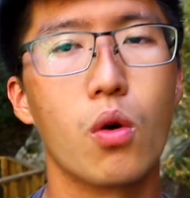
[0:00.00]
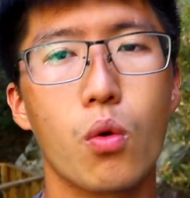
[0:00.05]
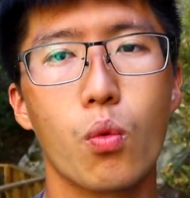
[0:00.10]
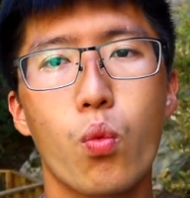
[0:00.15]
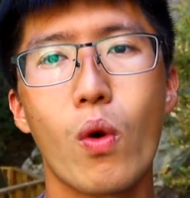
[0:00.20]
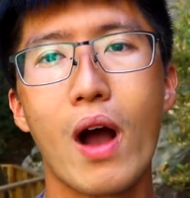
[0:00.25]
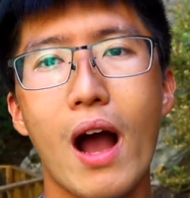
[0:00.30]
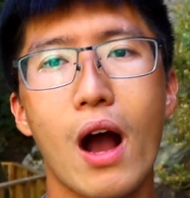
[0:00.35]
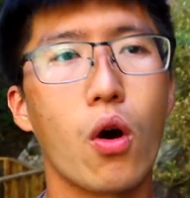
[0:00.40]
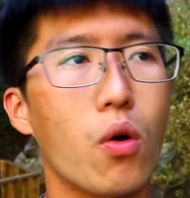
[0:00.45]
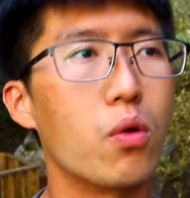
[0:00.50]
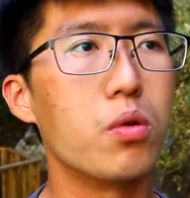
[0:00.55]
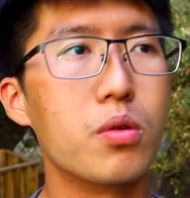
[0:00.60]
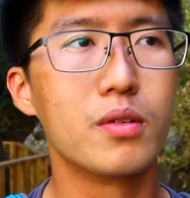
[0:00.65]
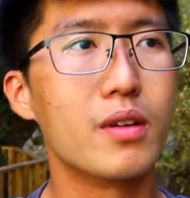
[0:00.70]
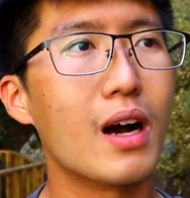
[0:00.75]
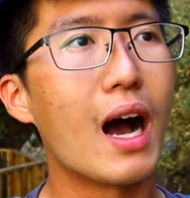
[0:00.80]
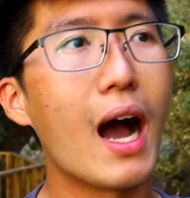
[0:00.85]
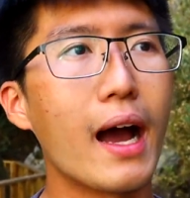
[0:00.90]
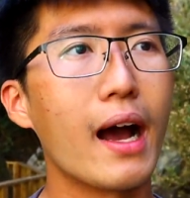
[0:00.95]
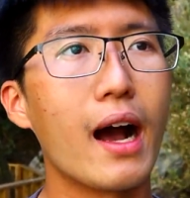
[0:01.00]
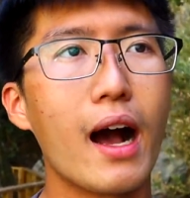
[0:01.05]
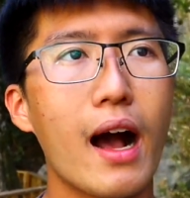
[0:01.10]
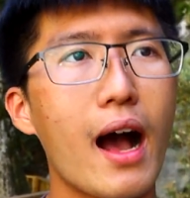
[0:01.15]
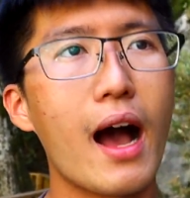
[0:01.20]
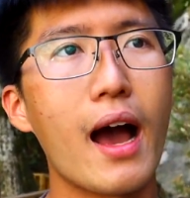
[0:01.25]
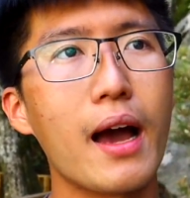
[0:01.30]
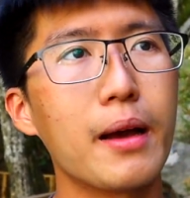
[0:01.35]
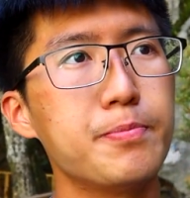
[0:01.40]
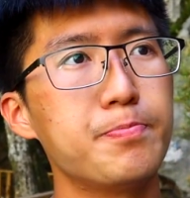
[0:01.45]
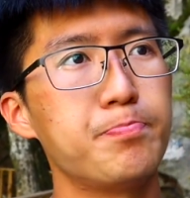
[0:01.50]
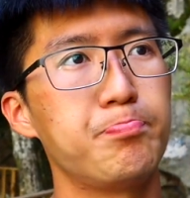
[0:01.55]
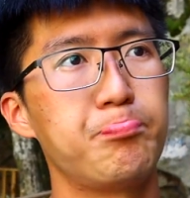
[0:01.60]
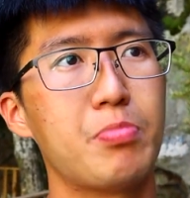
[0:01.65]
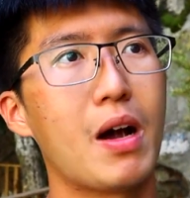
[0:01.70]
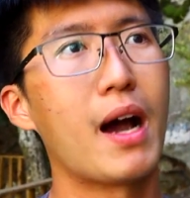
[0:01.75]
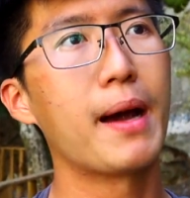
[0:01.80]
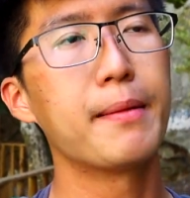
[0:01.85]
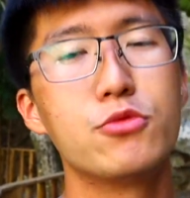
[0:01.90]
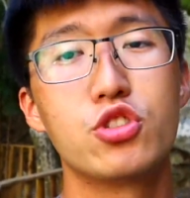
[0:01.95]
Wow,
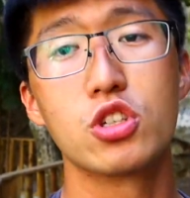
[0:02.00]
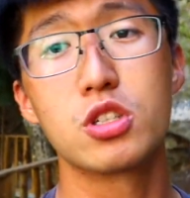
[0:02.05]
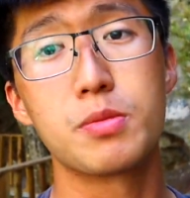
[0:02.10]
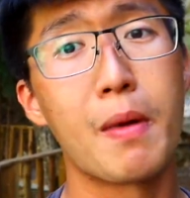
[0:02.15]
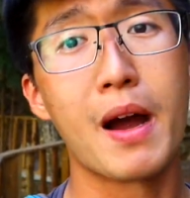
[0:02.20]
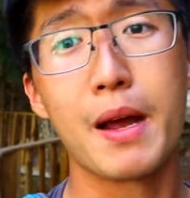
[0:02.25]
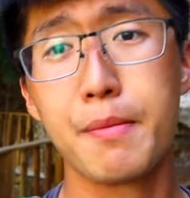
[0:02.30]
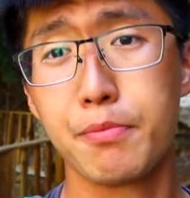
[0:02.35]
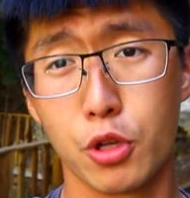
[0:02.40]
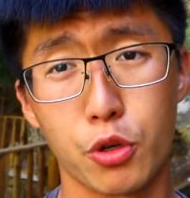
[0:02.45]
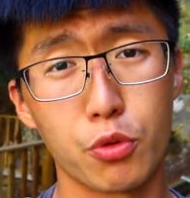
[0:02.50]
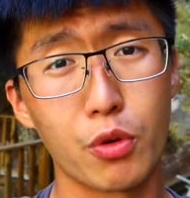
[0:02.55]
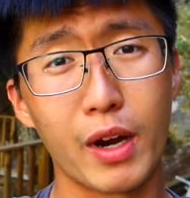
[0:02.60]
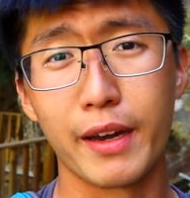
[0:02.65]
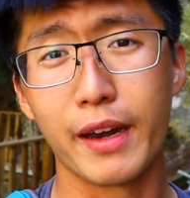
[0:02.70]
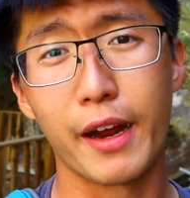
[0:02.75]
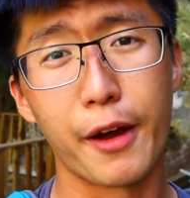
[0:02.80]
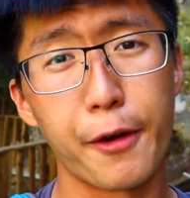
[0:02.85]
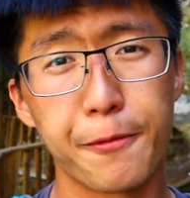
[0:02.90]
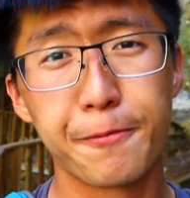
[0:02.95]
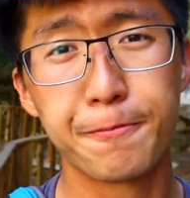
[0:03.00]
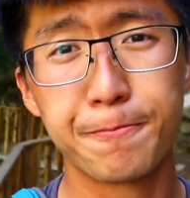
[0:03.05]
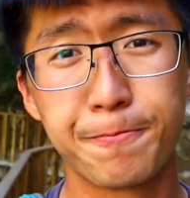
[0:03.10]
I'm just mind blown right now.